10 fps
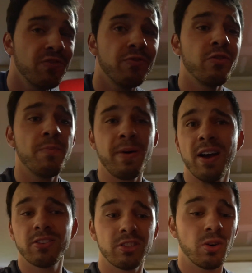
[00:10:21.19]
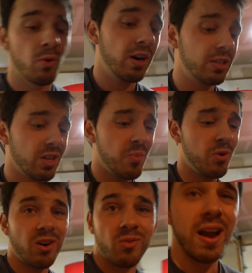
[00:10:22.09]
foot-pounds of torque,
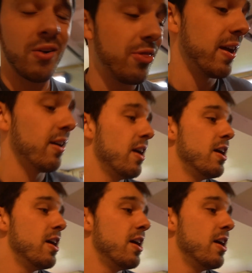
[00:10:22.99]
somewhere around there.